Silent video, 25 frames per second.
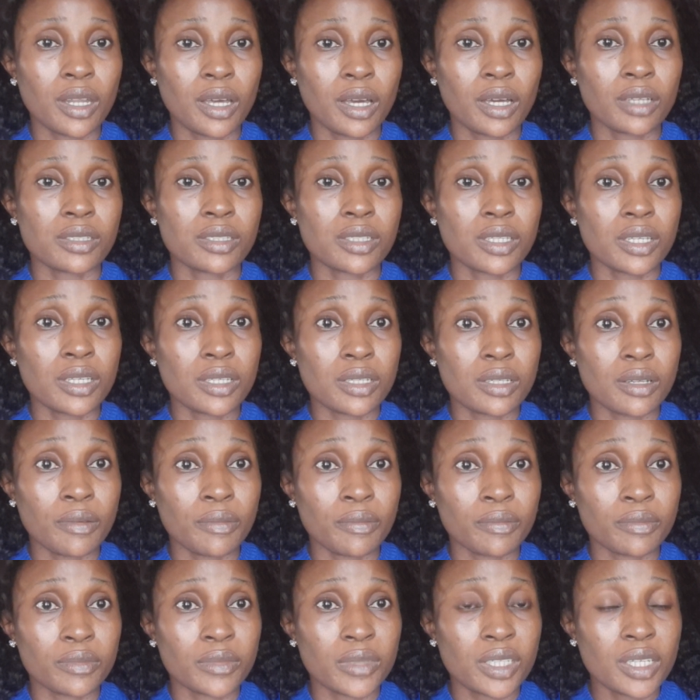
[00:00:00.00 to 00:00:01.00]
That's
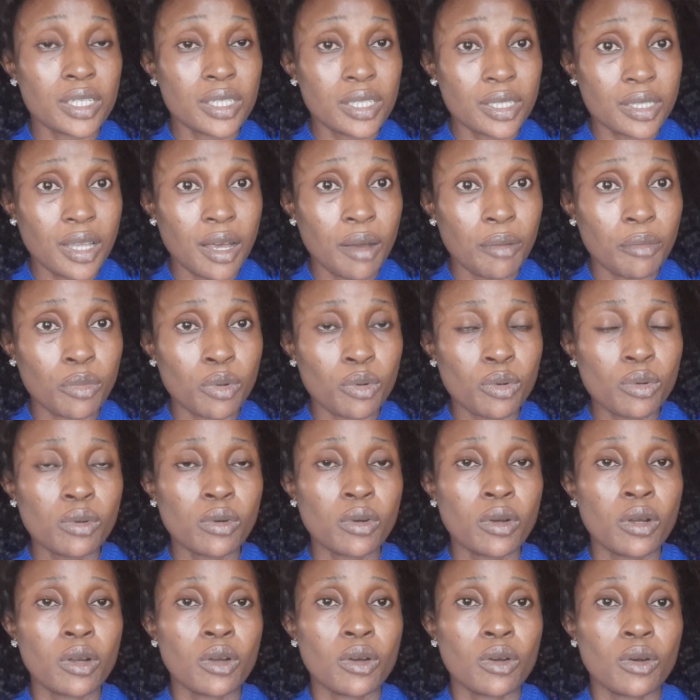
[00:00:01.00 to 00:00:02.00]
Istanbul.
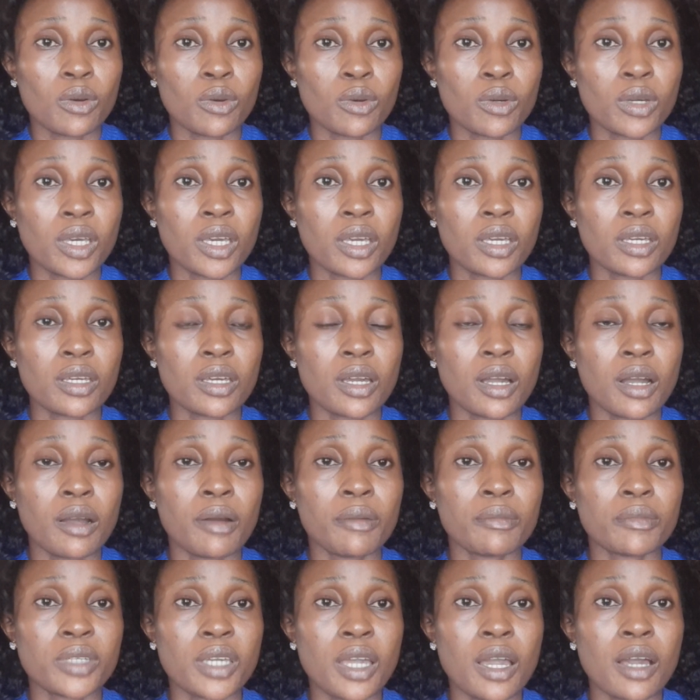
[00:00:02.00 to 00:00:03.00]
Okay,
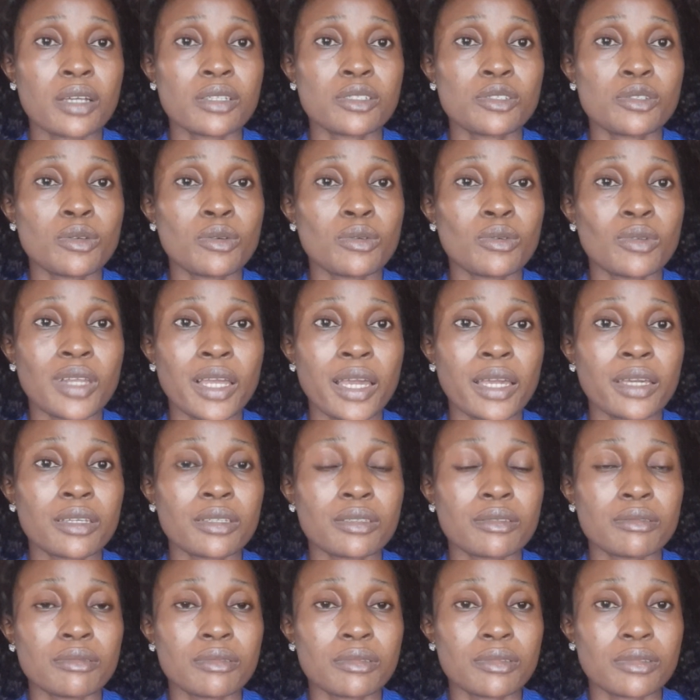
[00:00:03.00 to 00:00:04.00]
yeah. So like
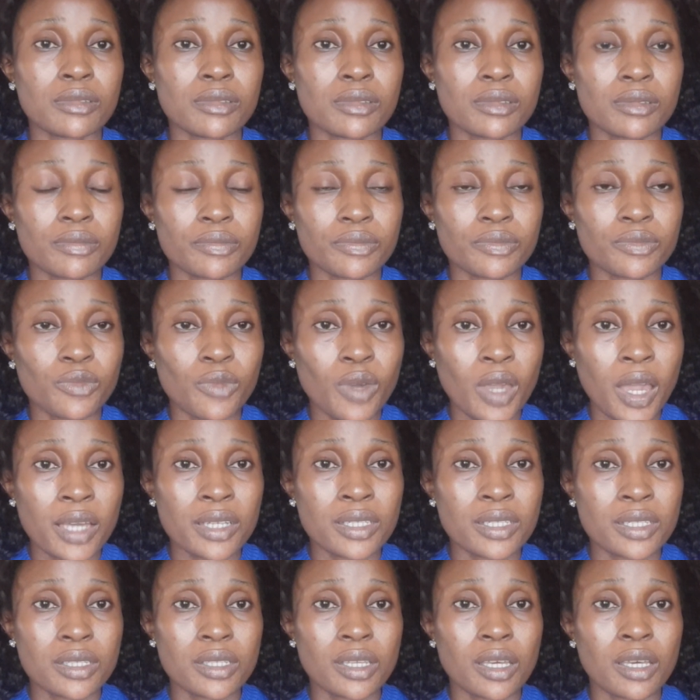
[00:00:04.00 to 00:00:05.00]
where
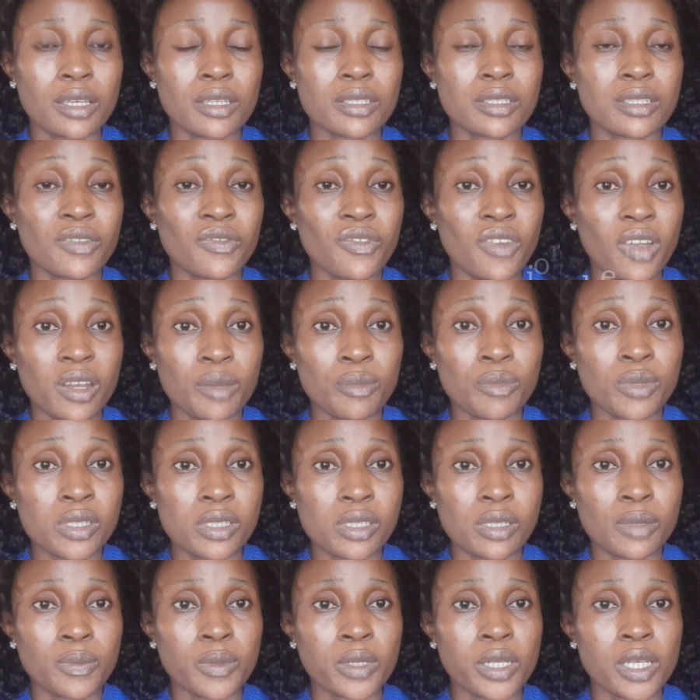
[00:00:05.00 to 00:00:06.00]
I stay is a very
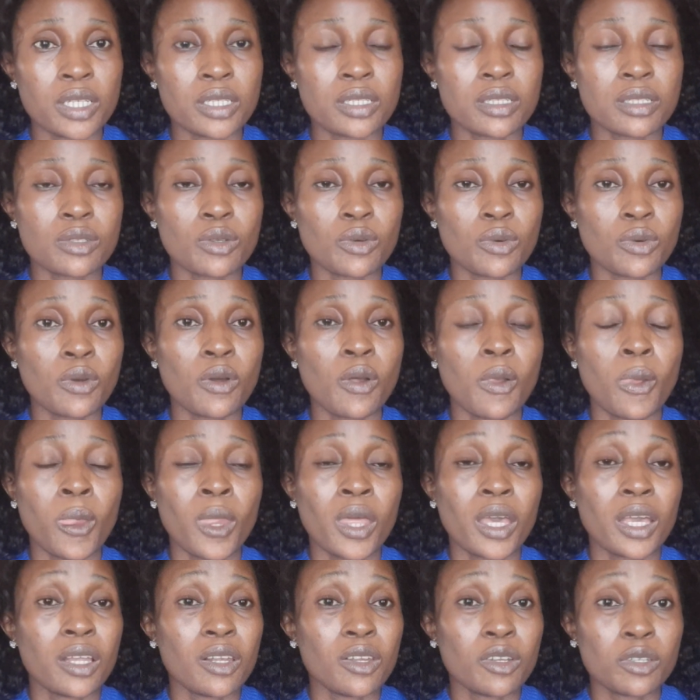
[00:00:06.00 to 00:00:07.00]
busy place. So
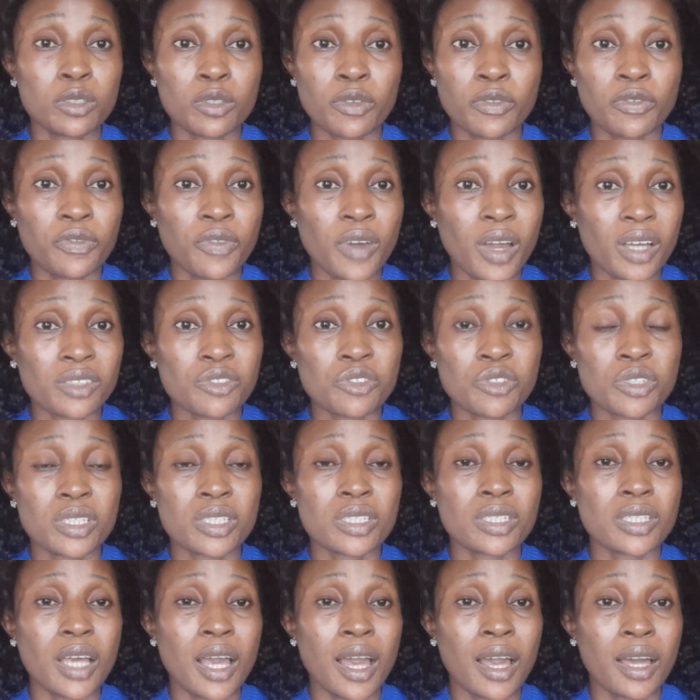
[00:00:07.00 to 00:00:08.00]
a lot of
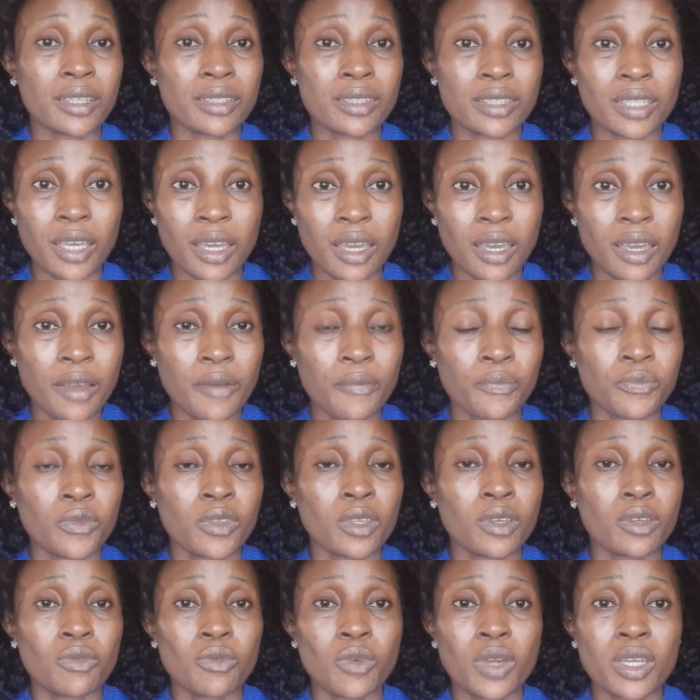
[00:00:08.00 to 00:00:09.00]
factories are there
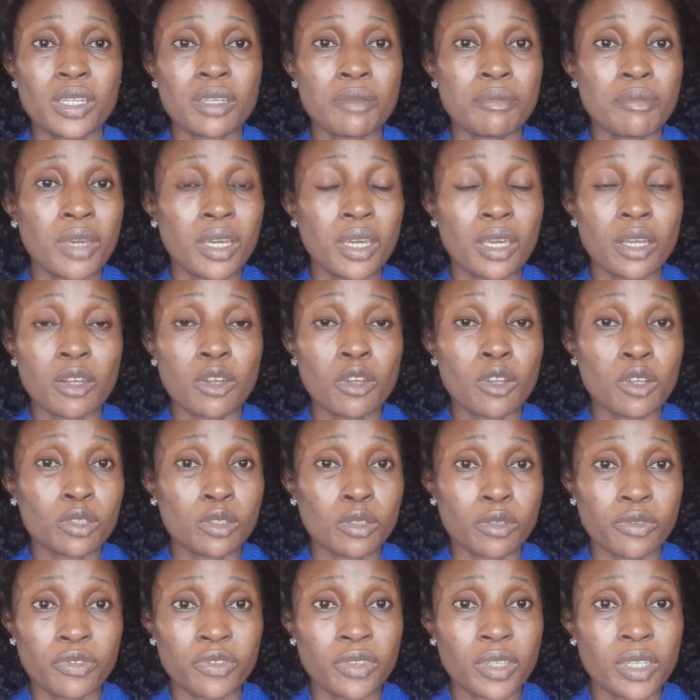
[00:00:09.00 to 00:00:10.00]
where they make a
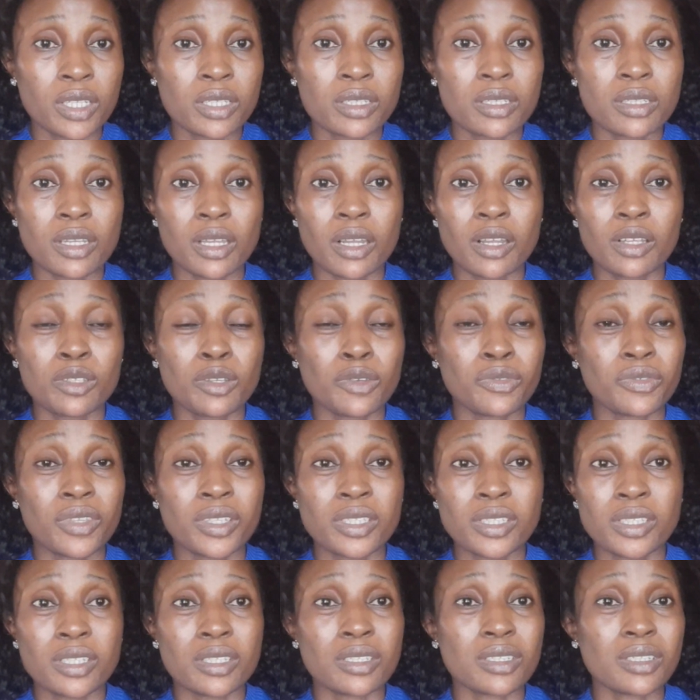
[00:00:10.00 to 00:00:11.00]
lot of things. A lot of
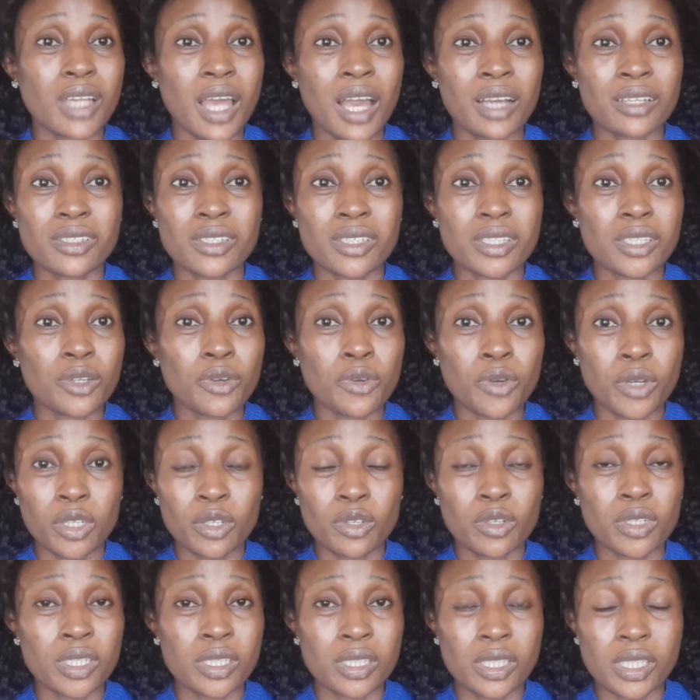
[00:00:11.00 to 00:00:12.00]
things is actually going
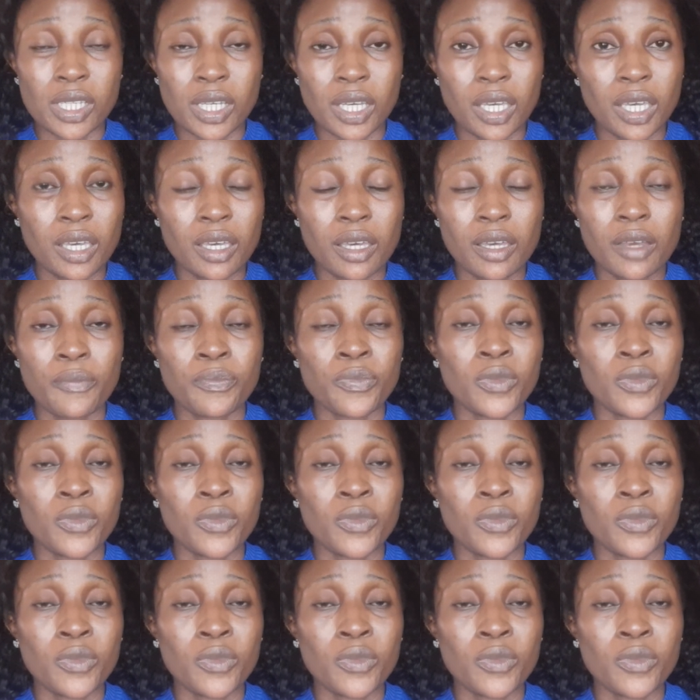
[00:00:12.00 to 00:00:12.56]
on in Turkey.